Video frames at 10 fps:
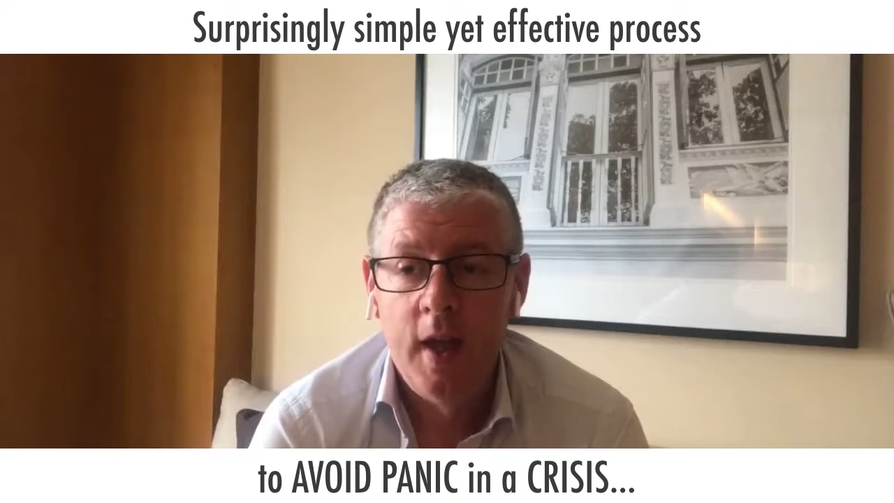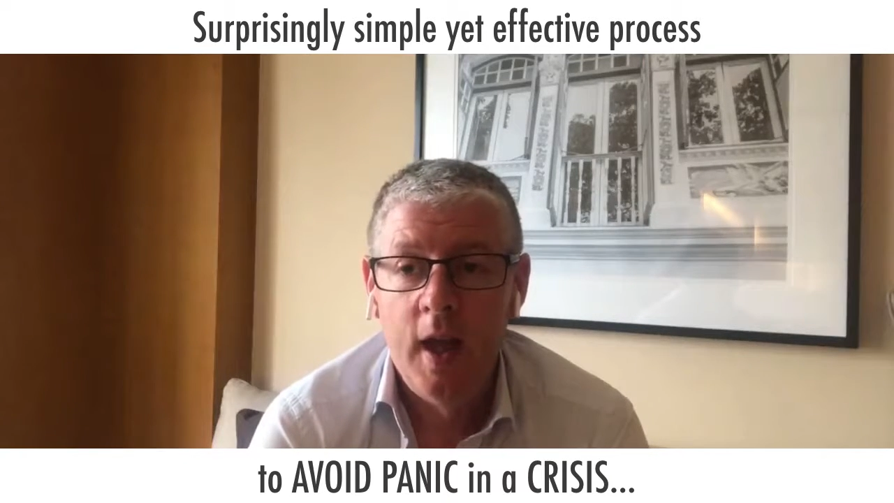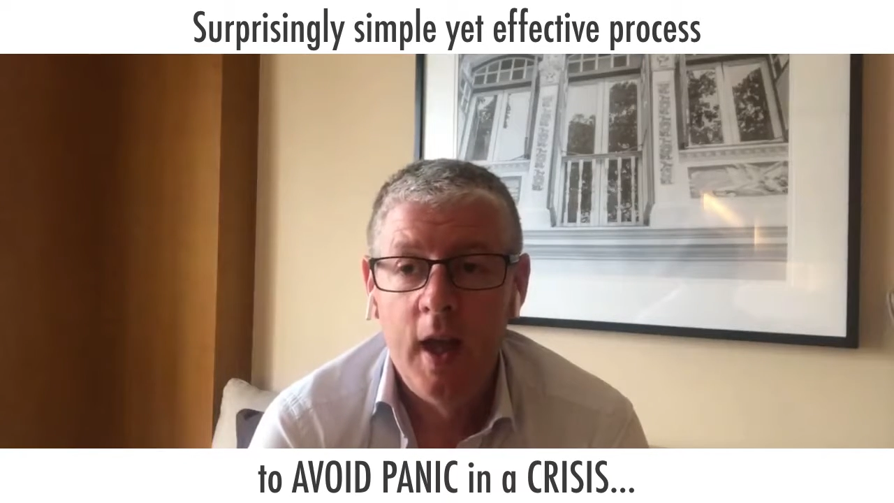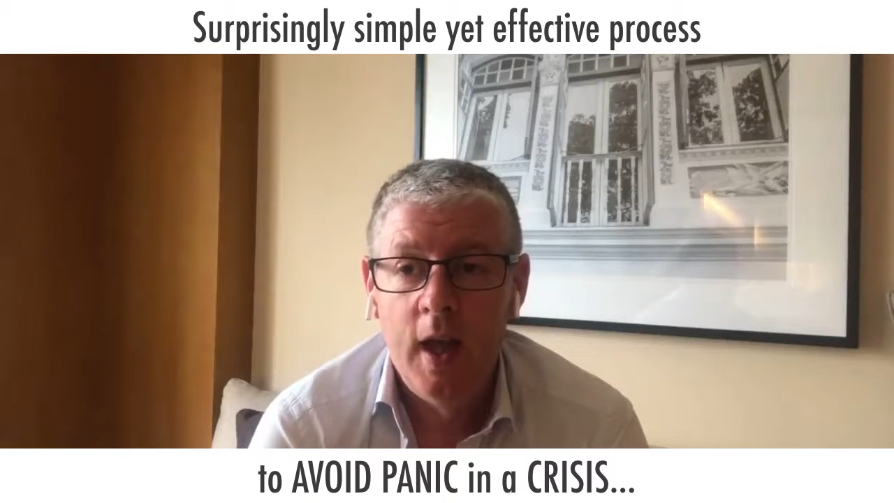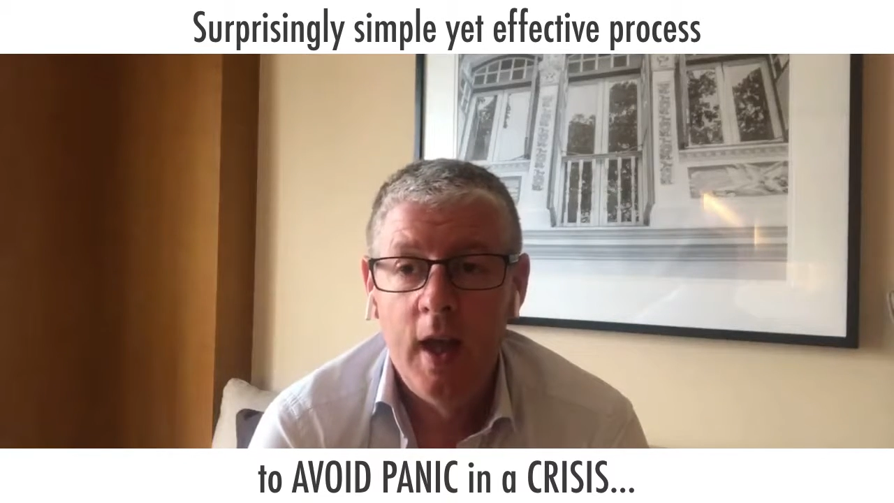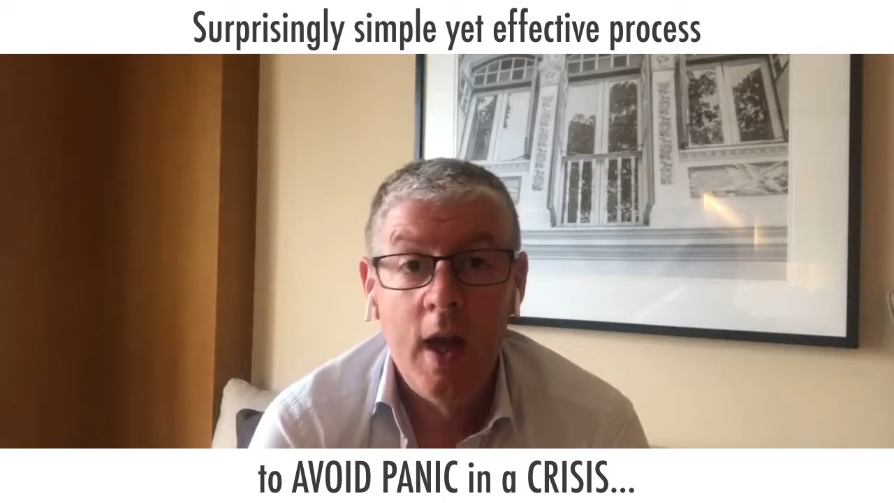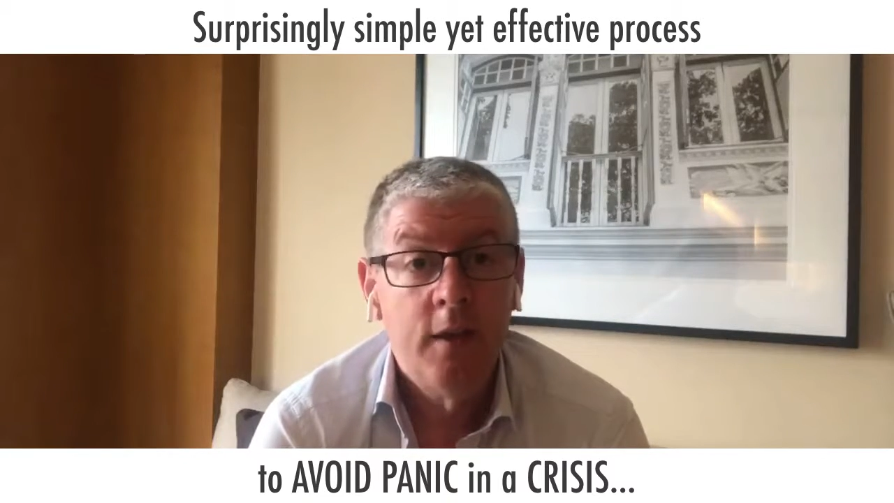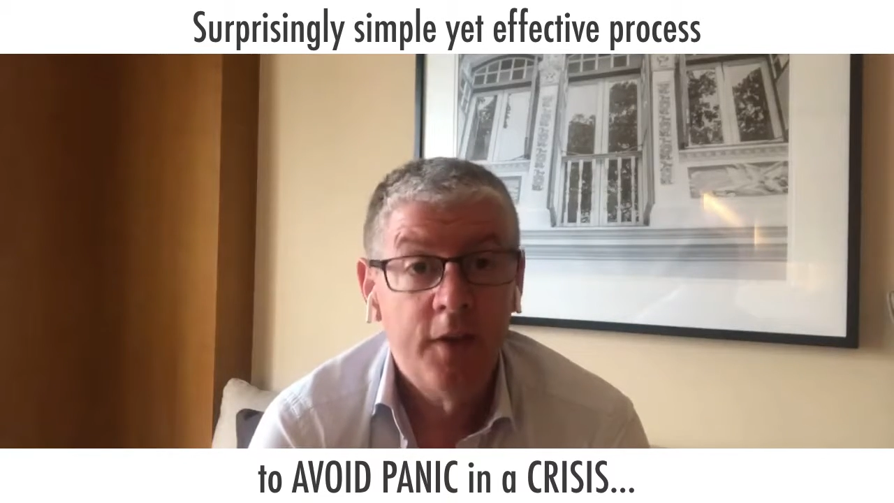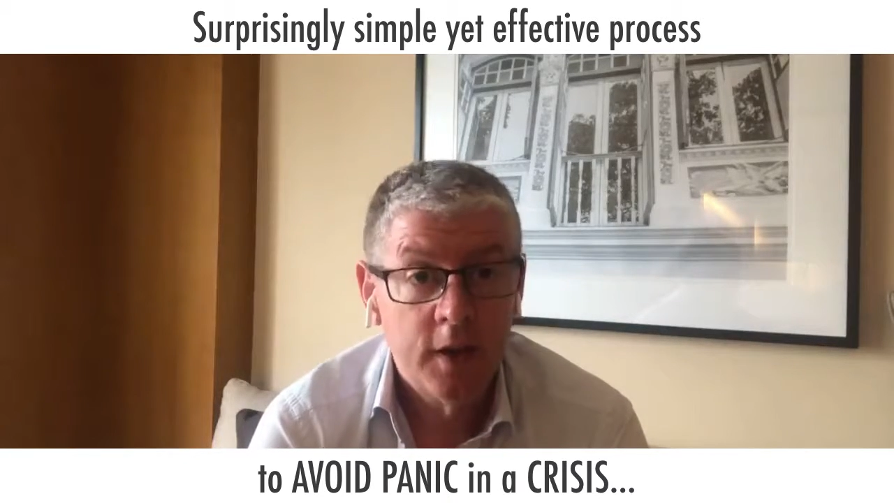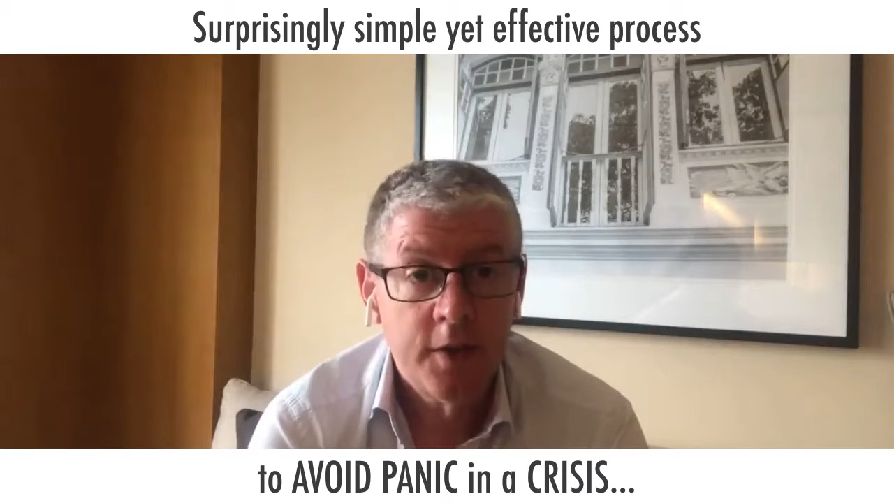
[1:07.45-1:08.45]
out
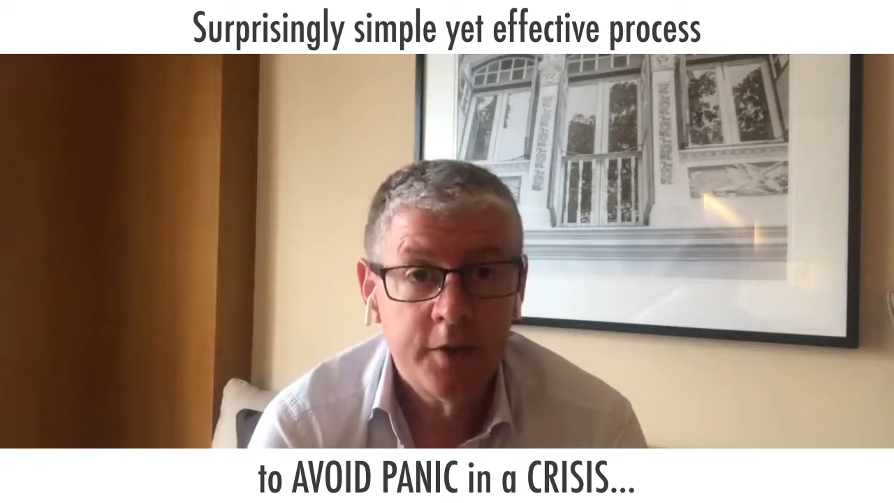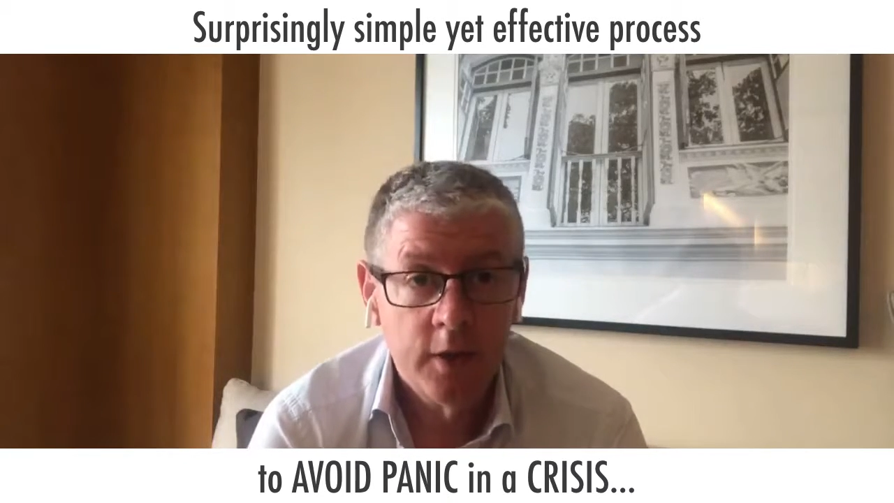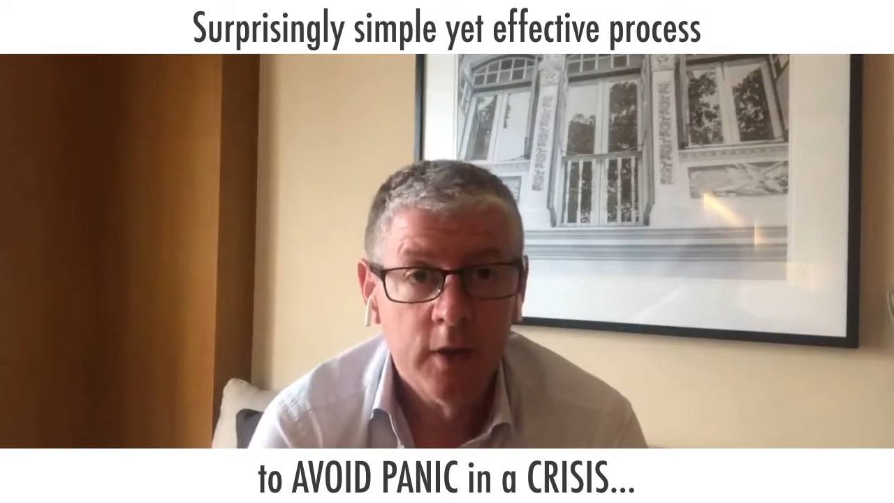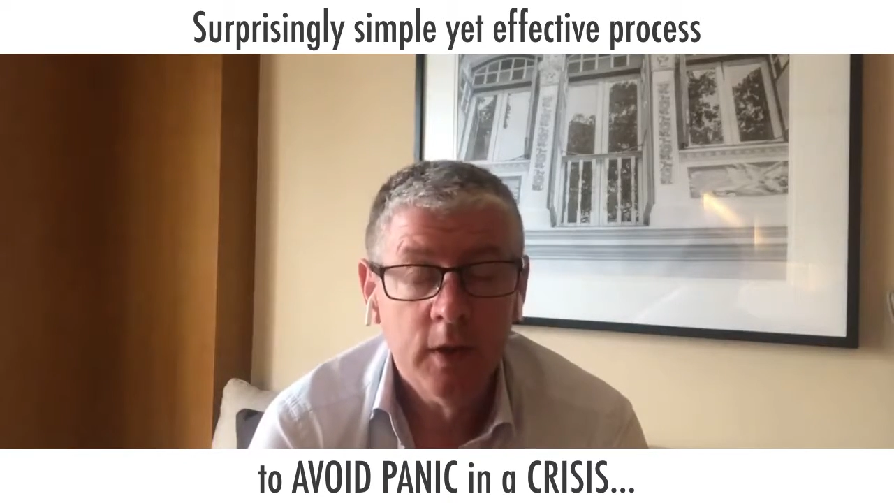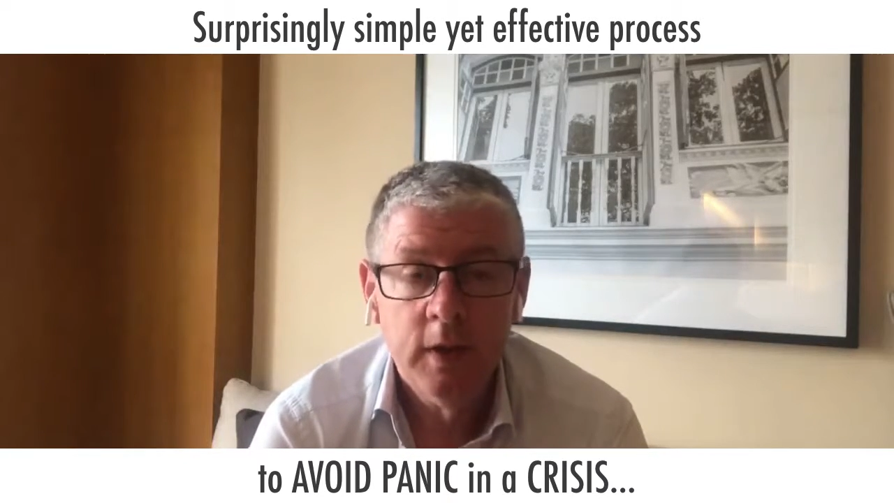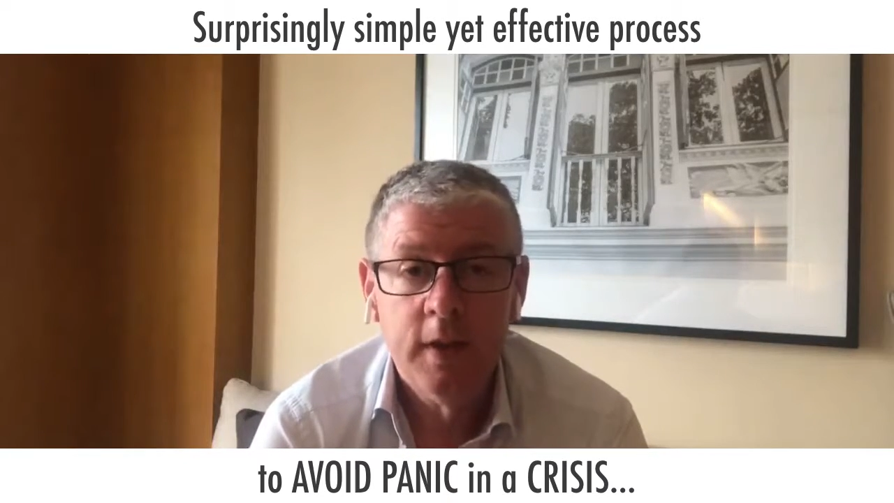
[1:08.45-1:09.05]
of her control